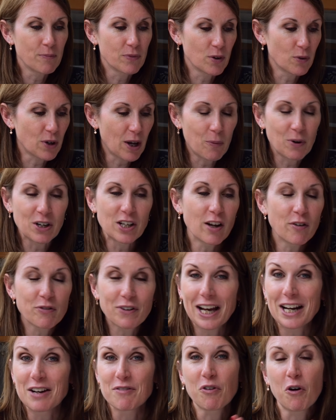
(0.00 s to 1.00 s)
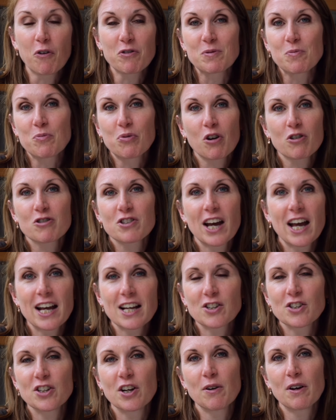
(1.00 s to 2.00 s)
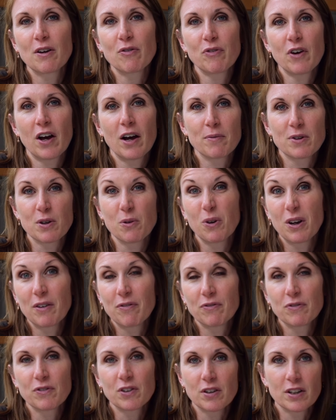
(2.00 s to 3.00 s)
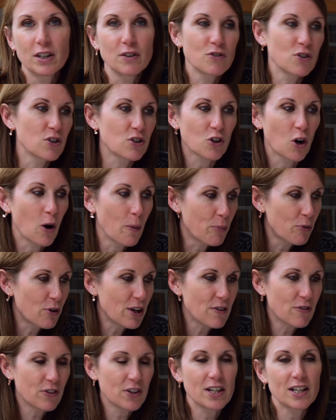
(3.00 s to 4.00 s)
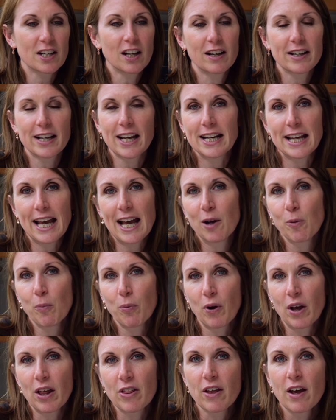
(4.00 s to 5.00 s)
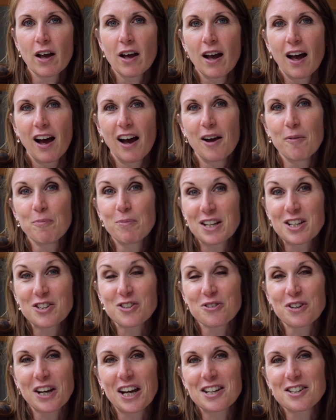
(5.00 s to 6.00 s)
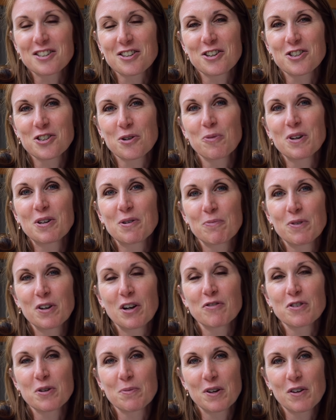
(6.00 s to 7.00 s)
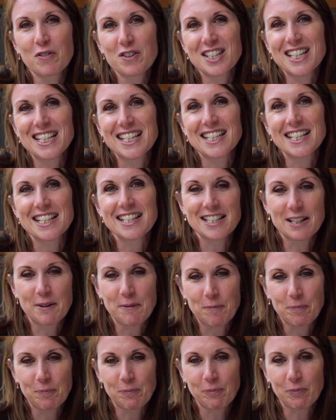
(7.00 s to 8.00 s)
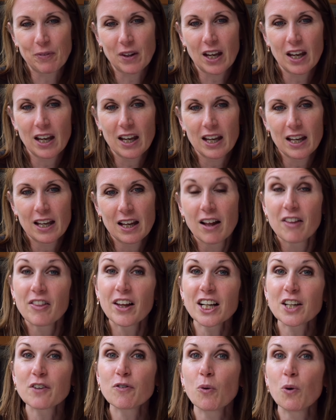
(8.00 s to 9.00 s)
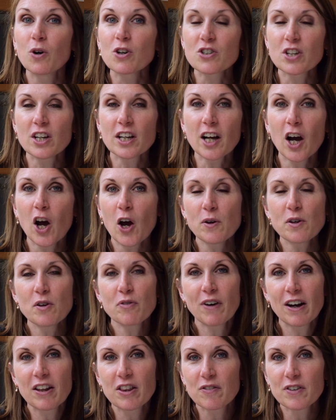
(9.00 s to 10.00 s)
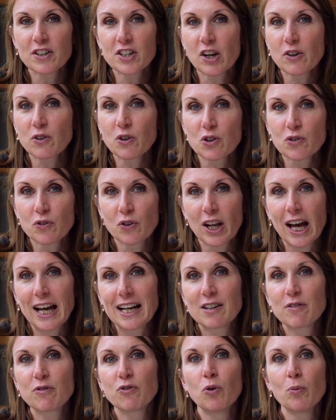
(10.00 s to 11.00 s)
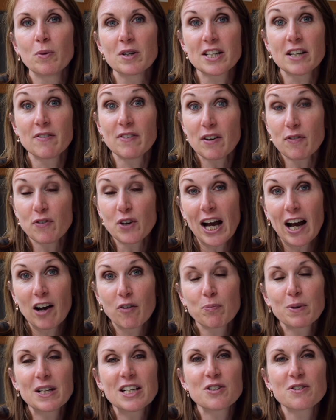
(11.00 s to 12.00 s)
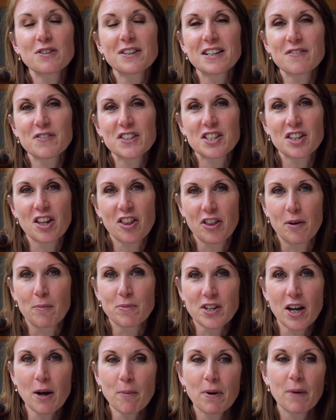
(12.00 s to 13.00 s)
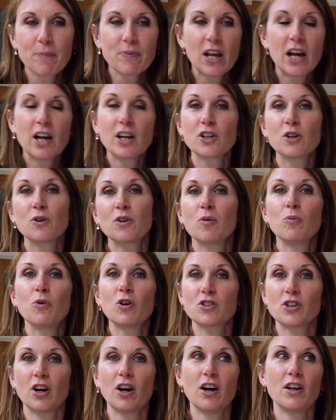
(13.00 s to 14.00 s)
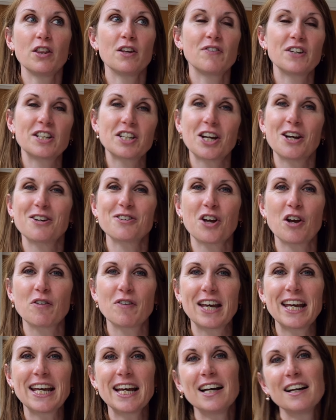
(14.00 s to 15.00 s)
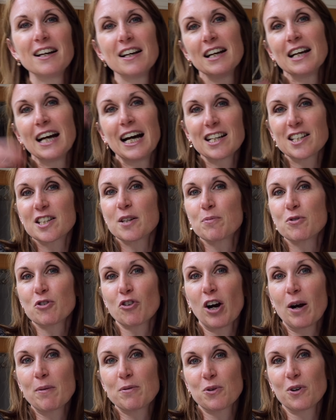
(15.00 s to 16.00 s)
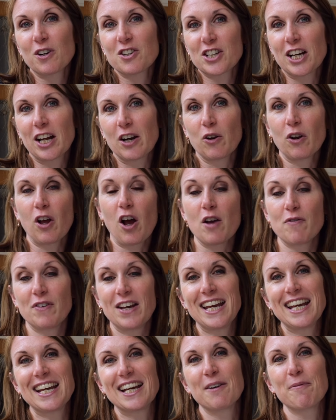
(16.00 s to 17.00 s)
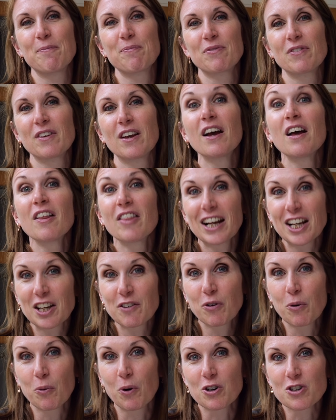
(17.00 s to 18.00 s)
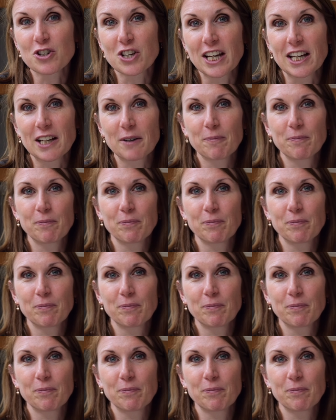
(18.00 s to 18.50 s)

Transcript: Yeah, we love getting involved in projects. You know, if you've just got a brief that you'd like any help with, please do get in touch, and we'd love to be of assistance. Thank you for watching. I hope you found the video useful and informative. If you have, please do give us the thumbs up. You can watch our other videos over here and subscribe to our channel over here. Thank you for watching.